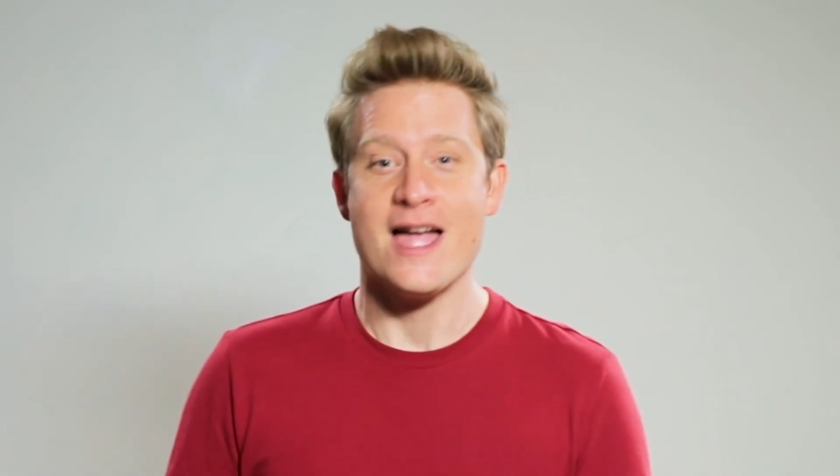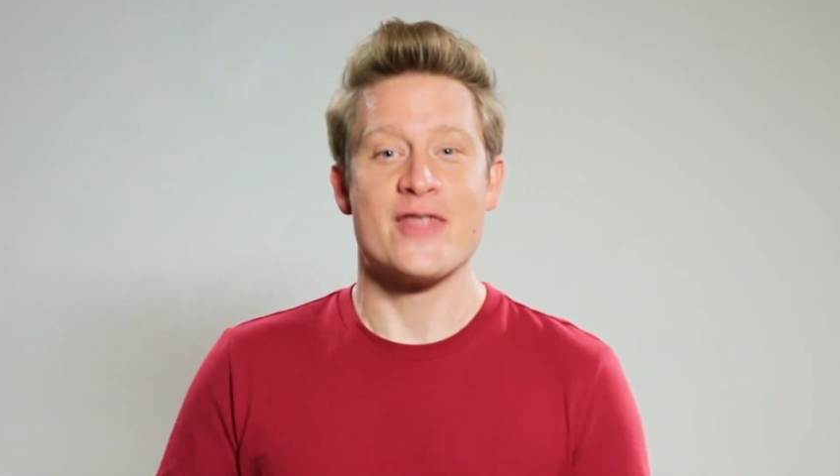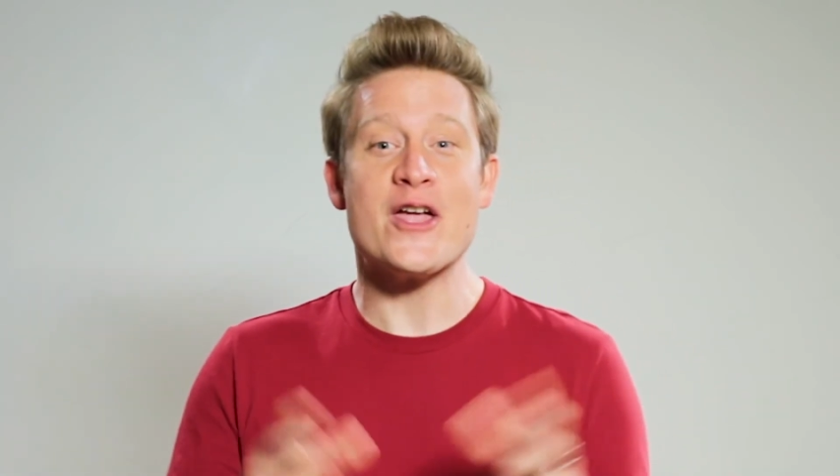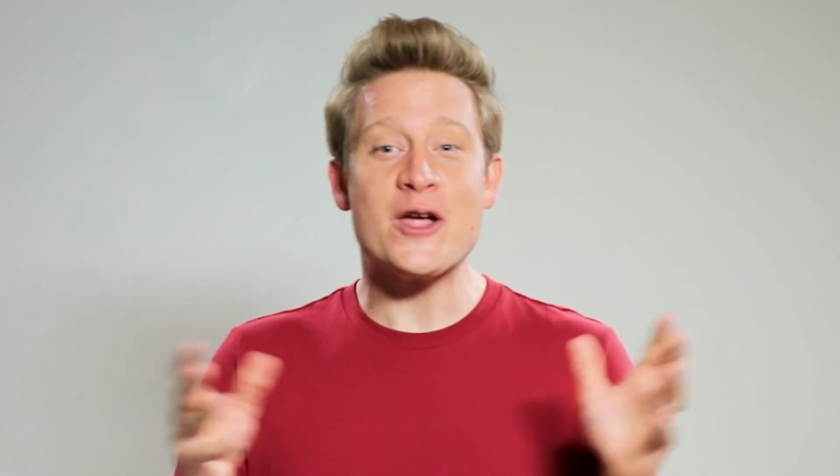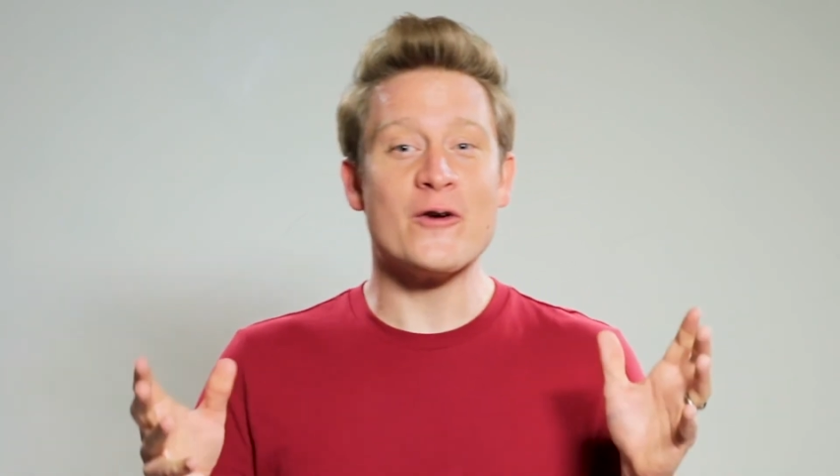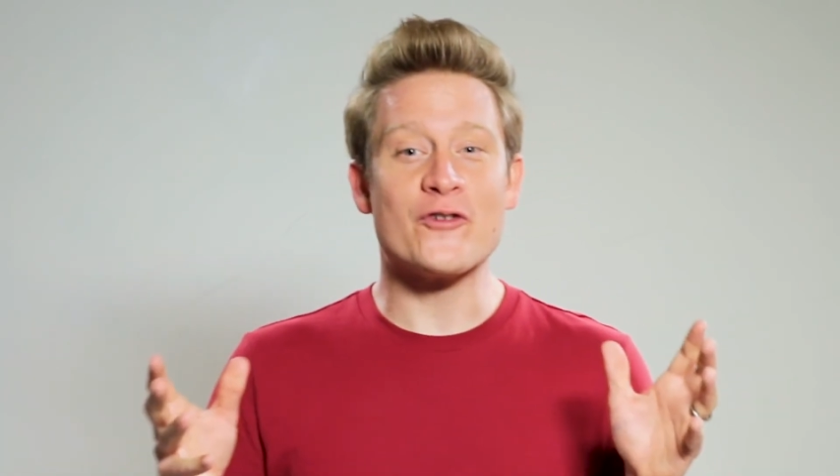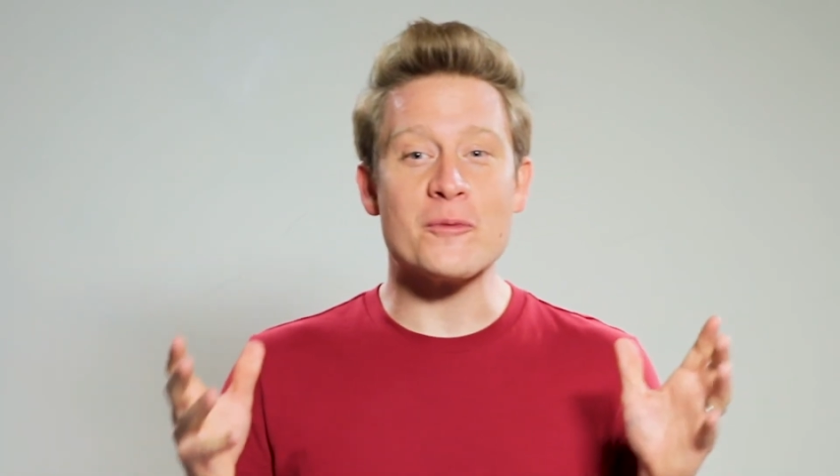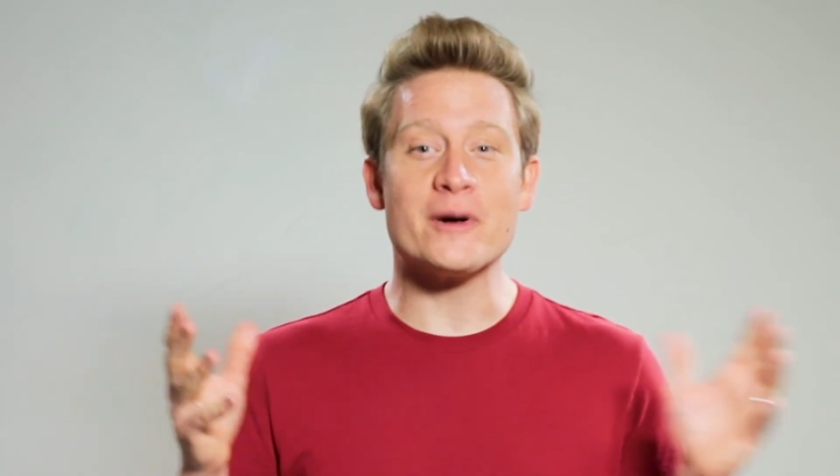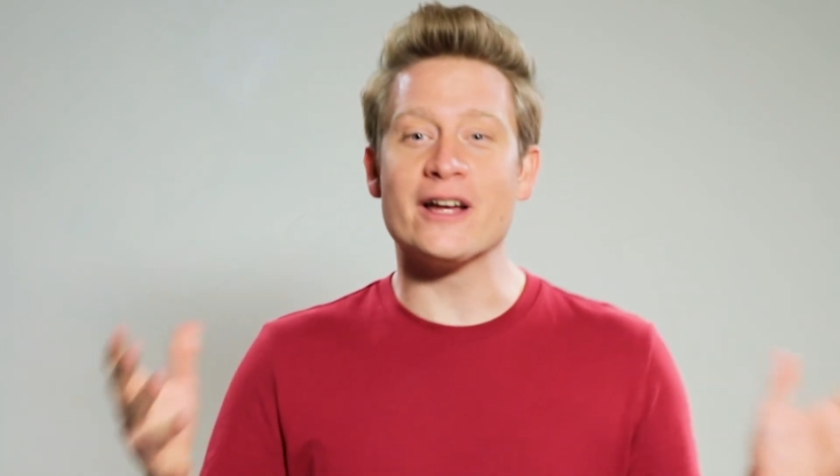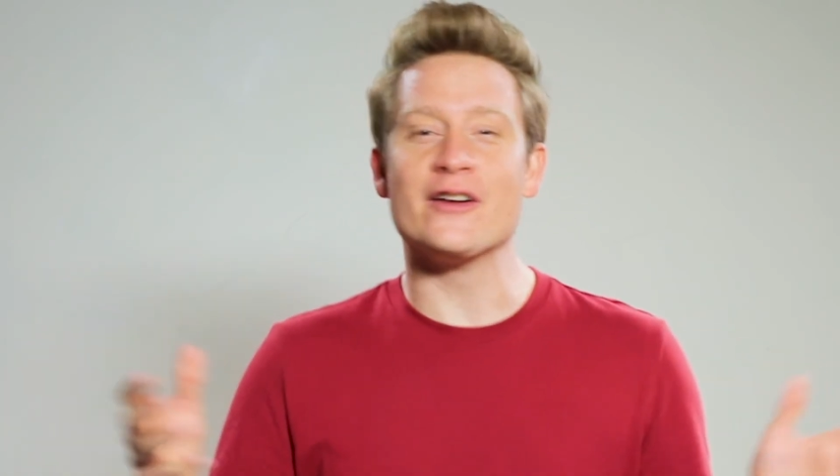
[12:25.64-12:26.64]
"Thank you for
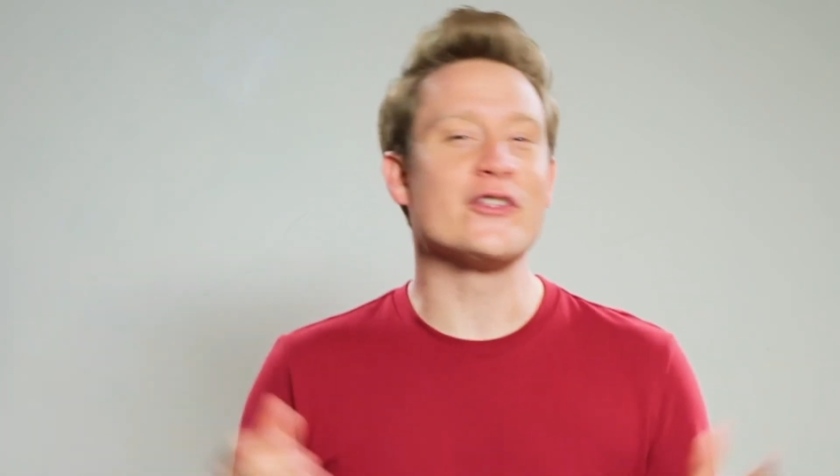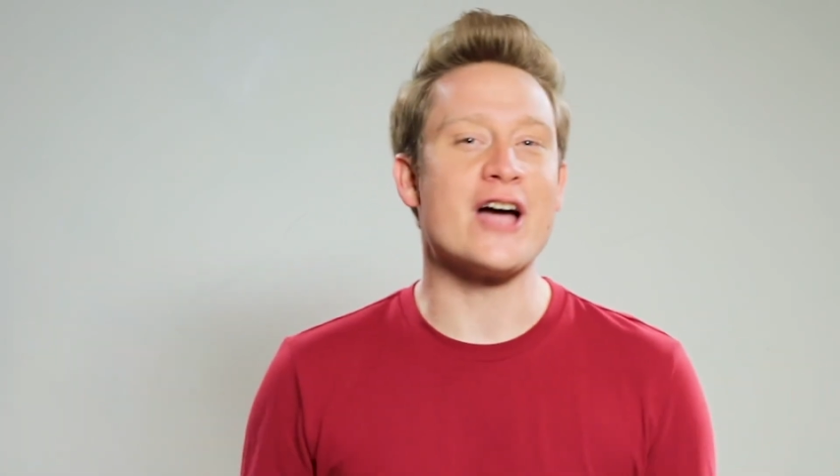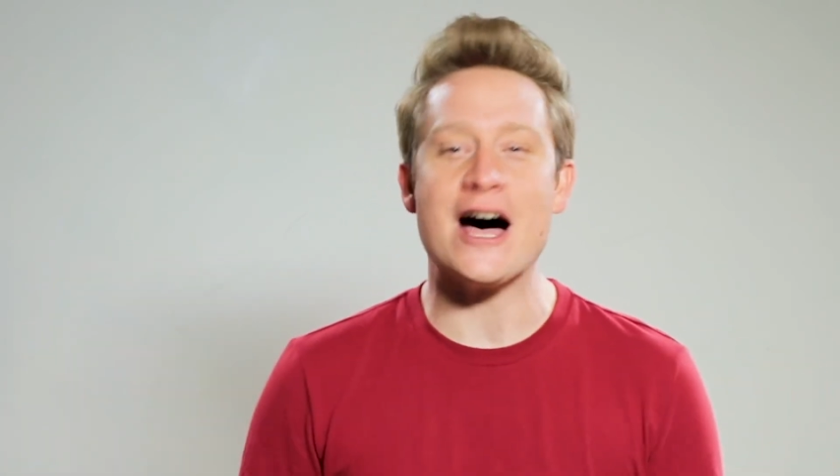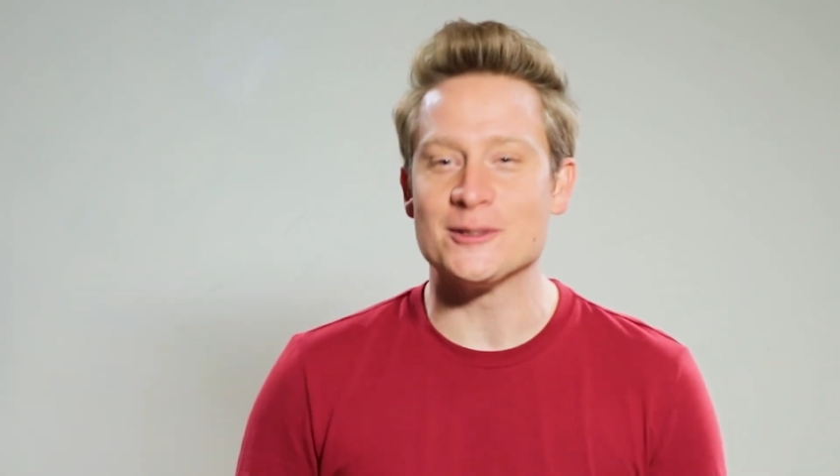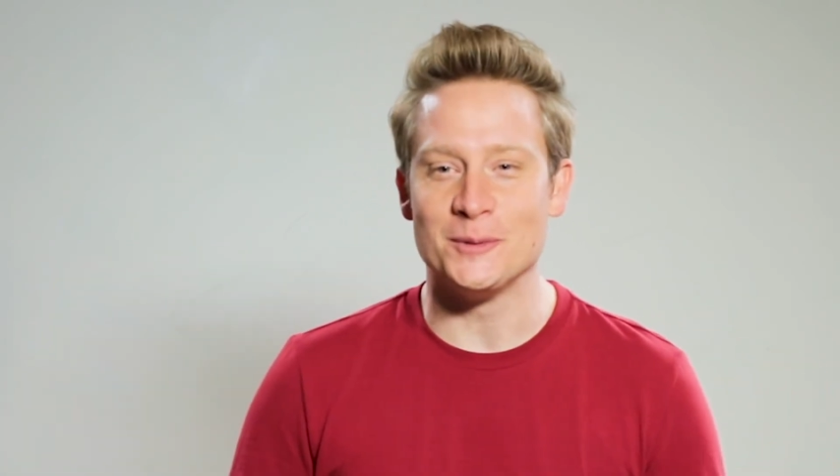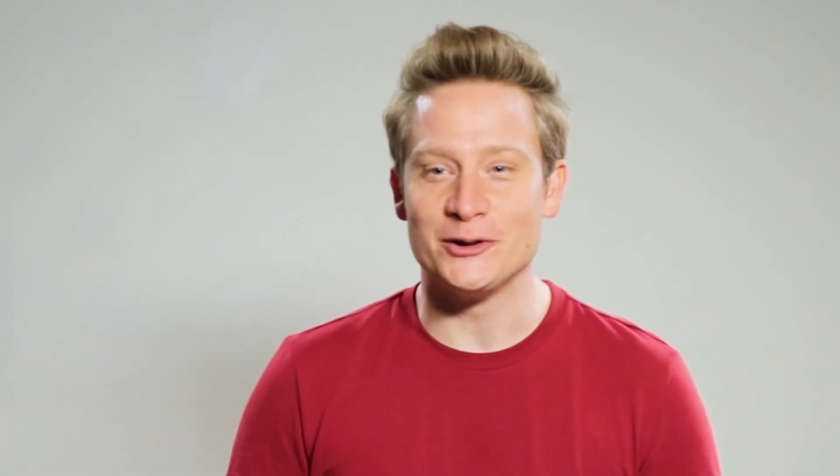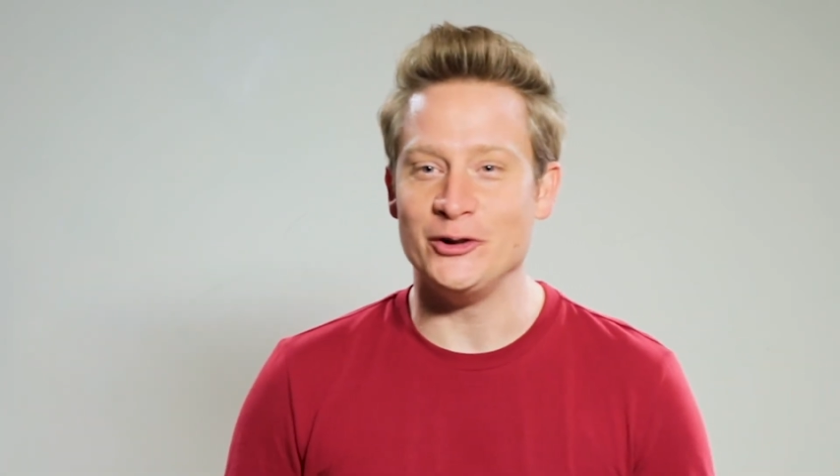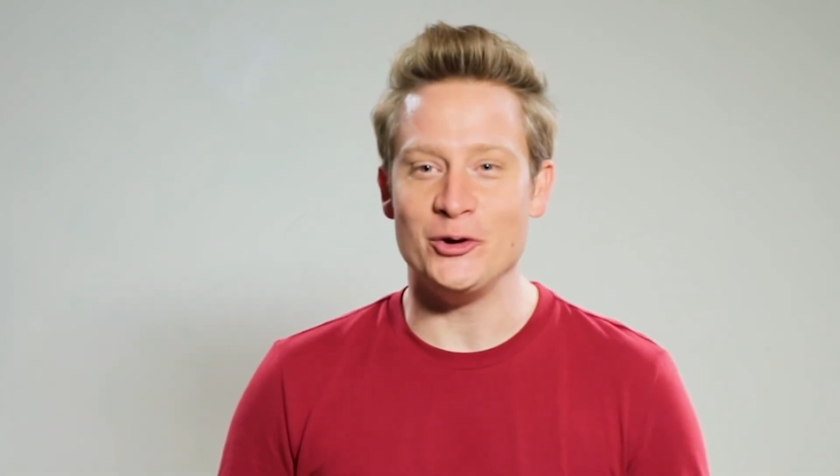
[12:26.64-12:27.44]
bringing the gospel to